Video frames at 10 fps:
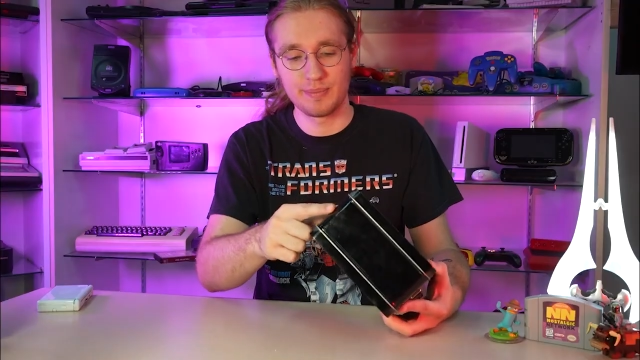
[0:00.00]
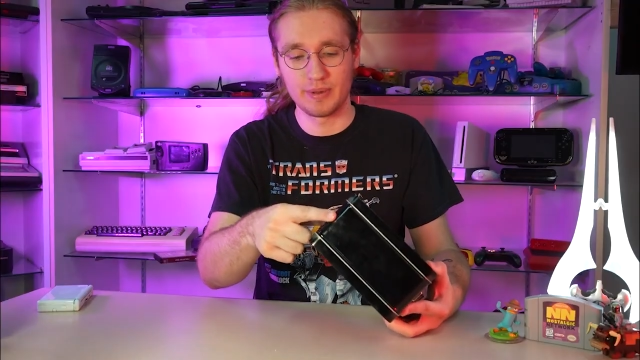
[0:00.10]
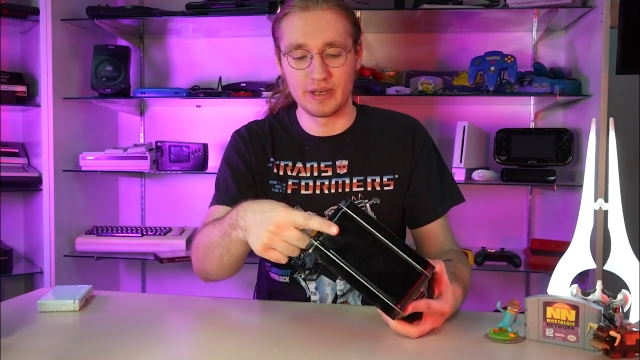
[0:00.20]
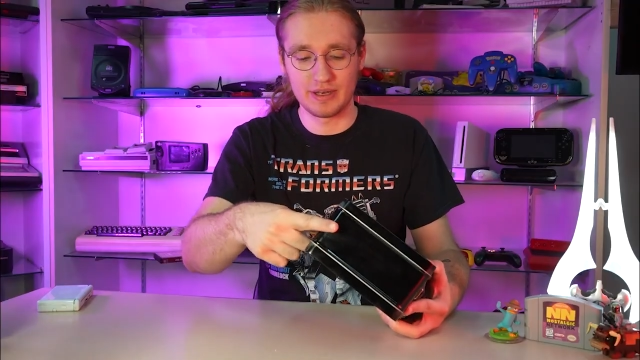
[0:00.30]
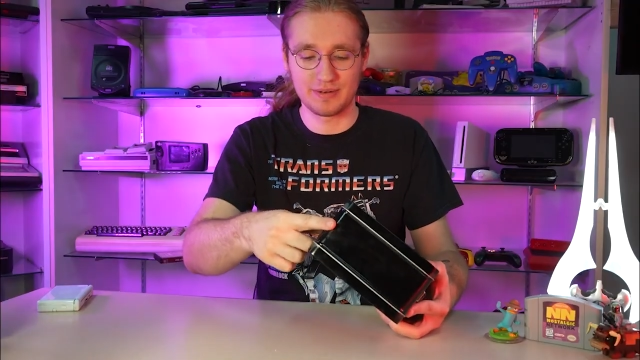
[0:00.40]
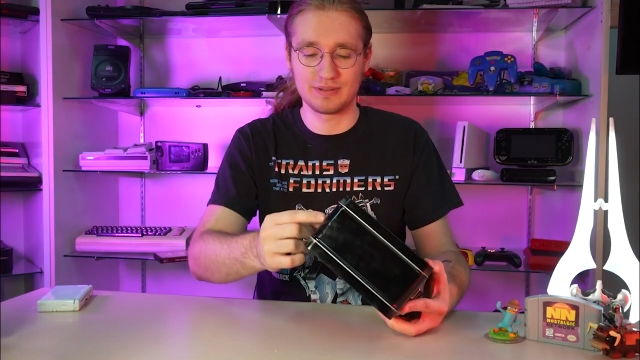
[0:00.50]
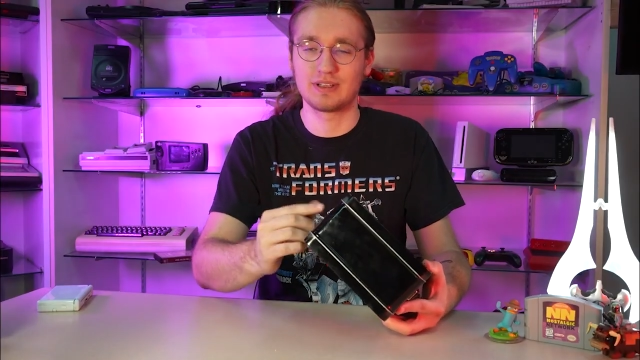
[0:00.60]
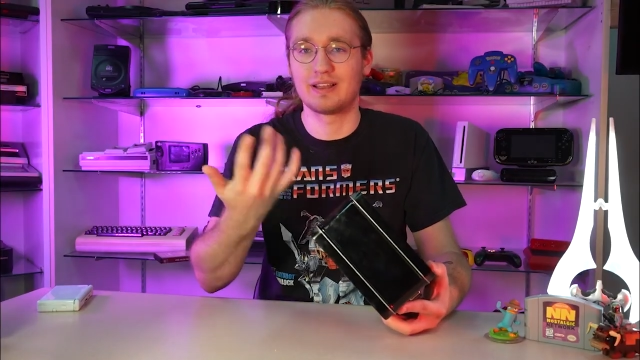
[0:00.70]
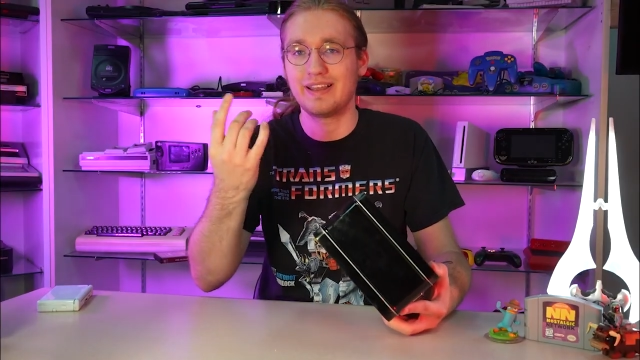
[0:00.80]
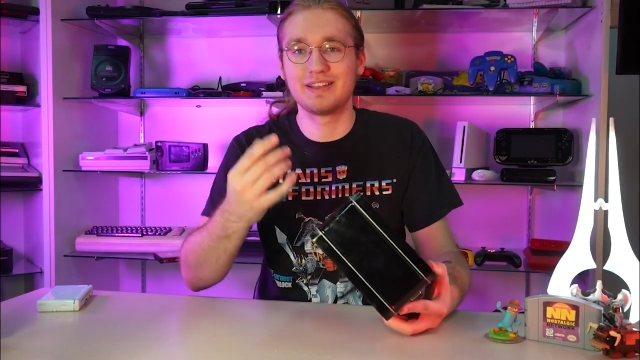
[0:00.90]
but
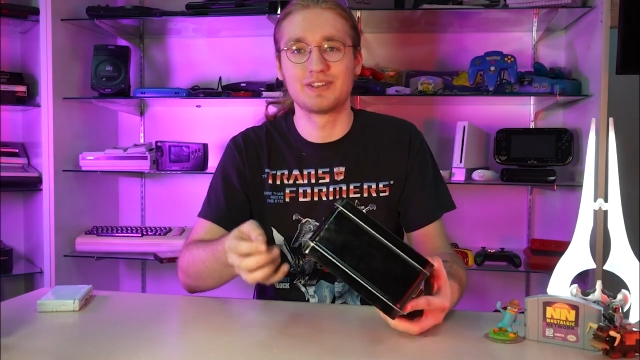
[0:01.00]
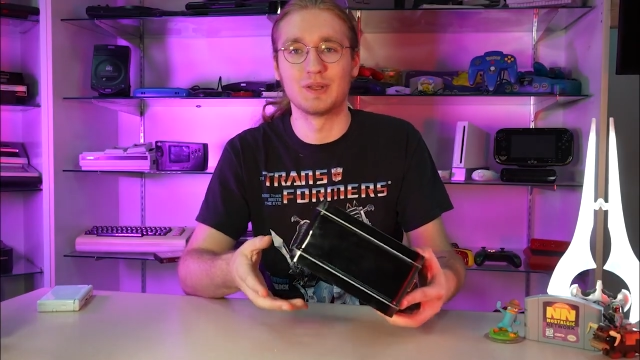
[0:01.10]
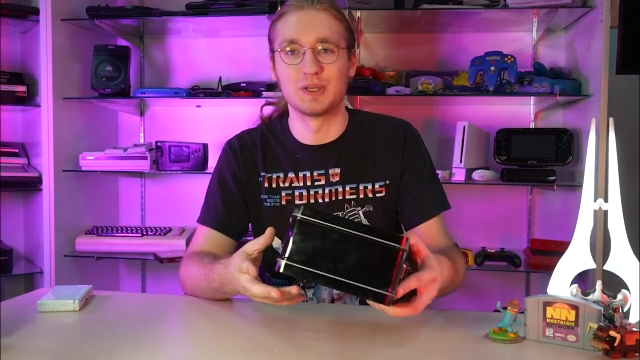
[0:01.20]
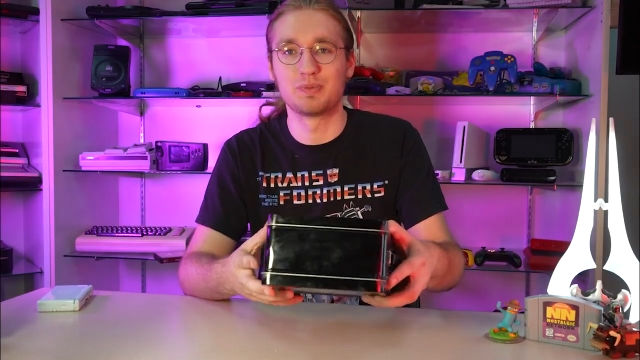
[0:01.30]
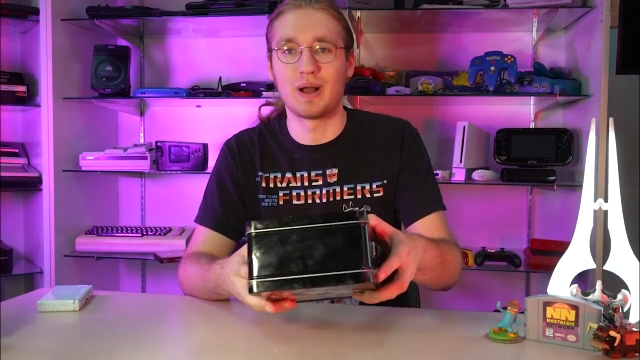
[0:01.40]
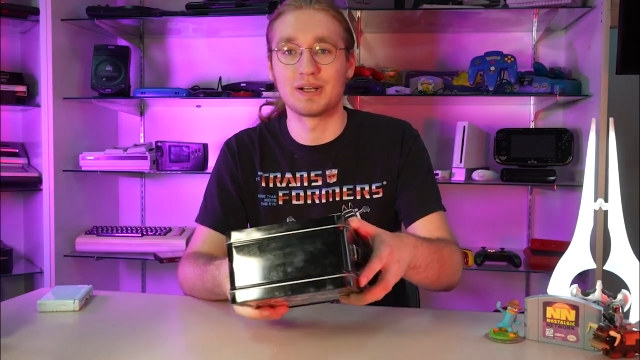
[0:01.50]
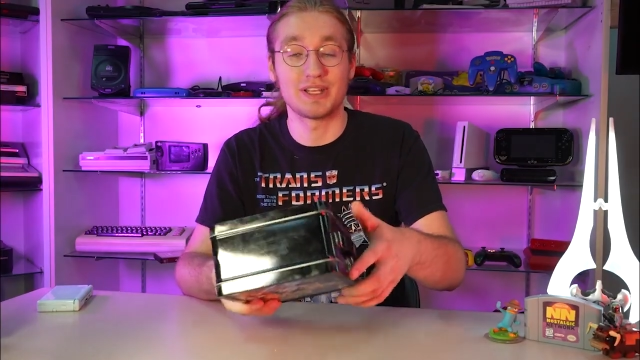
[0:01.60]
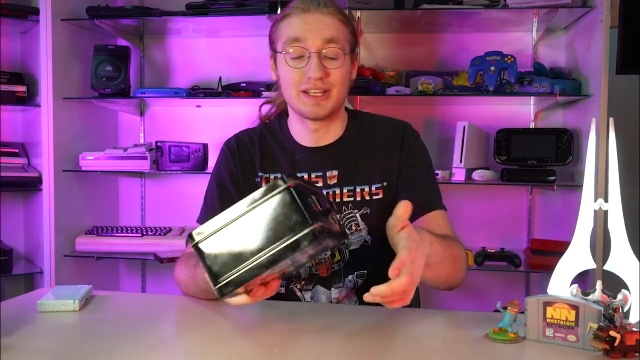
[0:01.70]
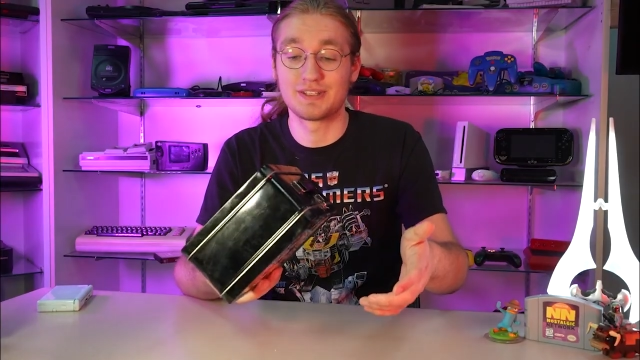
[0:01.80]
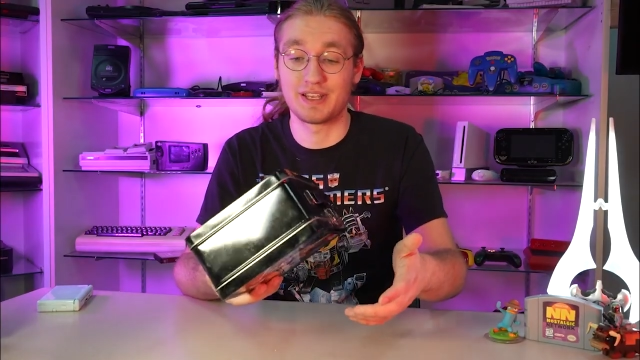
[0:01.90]
it's a
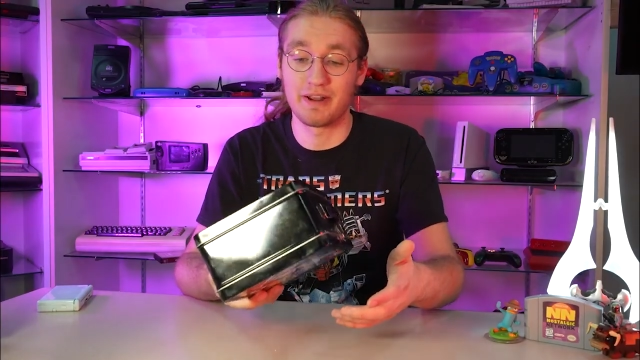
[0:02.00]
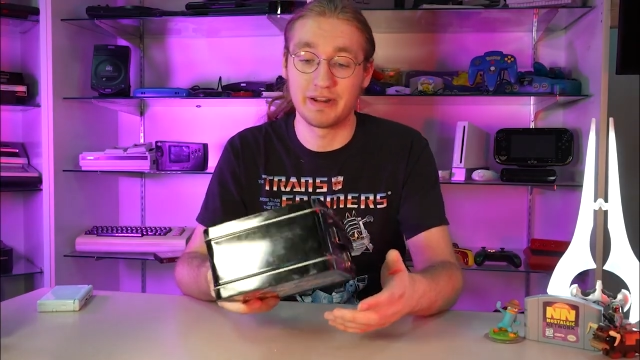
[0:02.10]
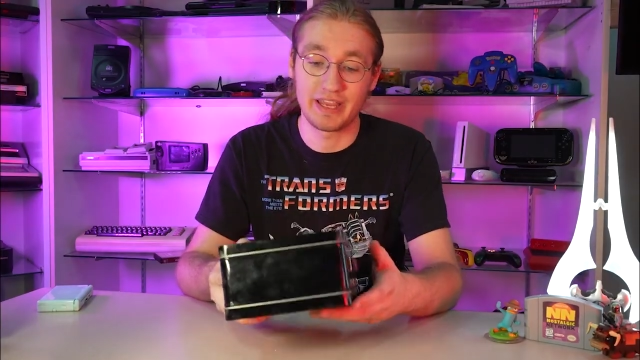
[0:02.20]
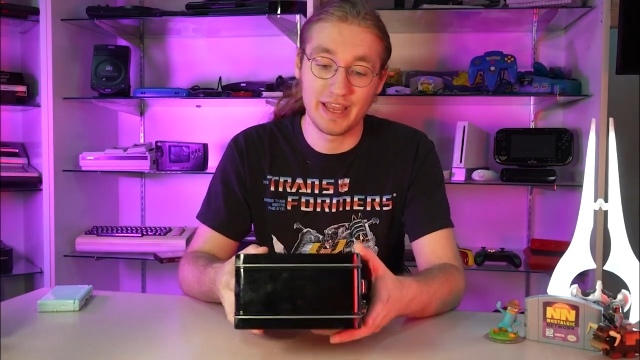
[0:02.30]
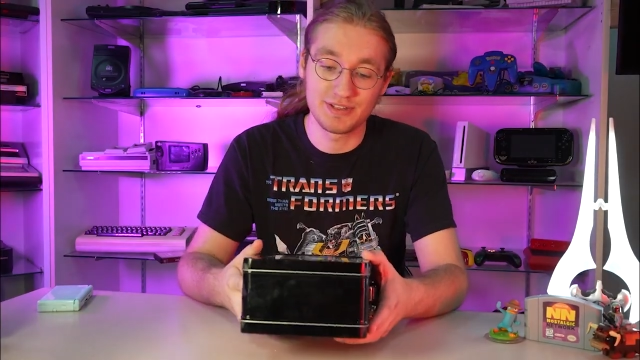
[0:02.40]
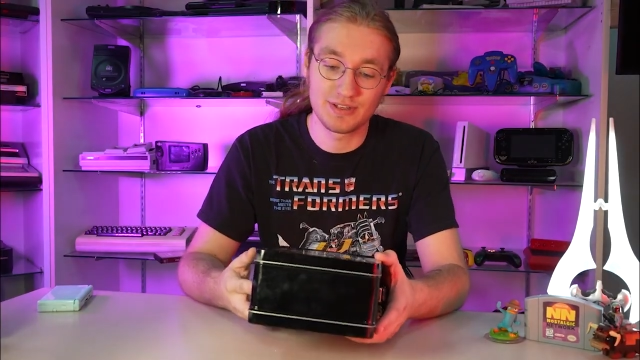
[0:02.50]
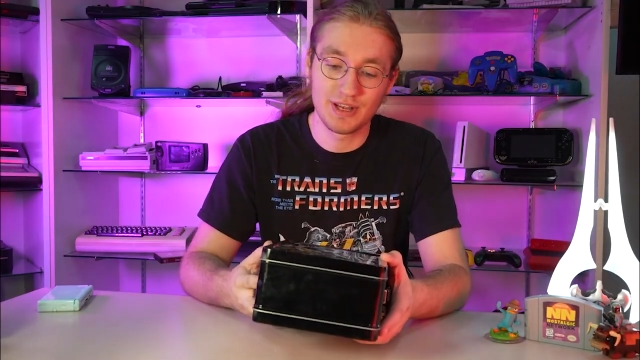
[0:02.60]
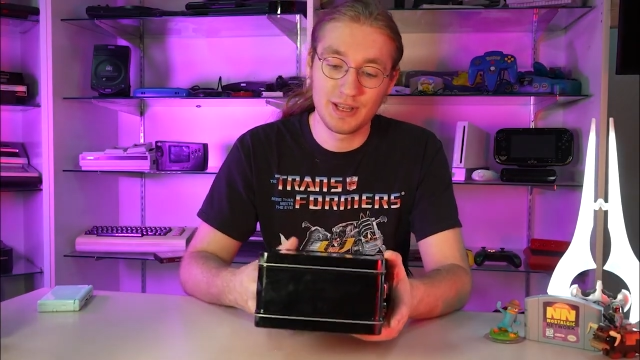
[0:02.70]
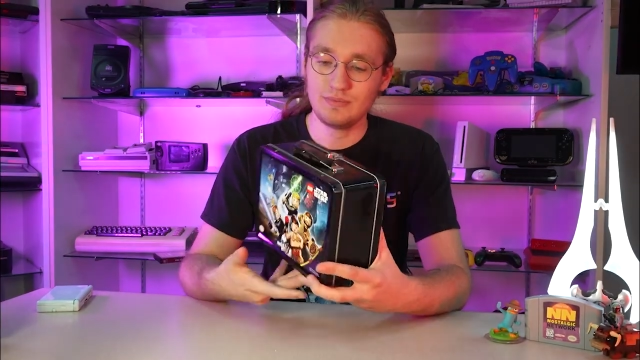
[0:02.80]
lunchbox and it's a carry case.